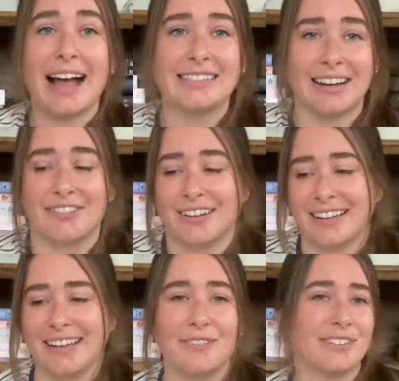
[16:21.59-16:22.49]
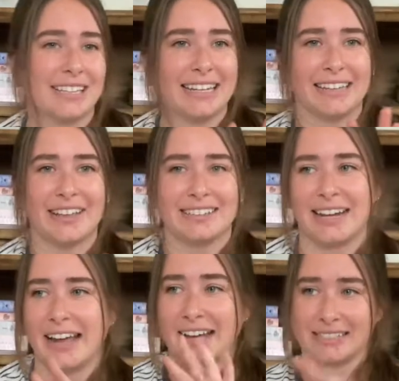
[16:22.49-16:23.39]
I definitely was thinking last
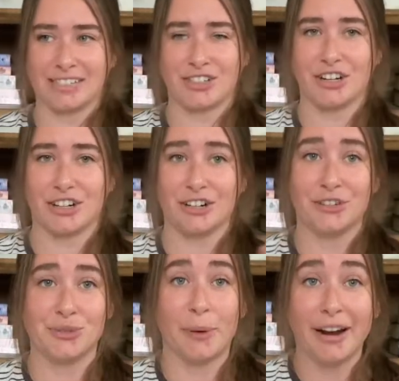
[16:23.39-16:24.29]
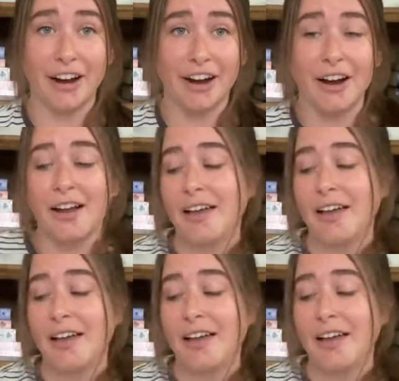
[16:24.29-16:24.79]
night, because I started a new sweater,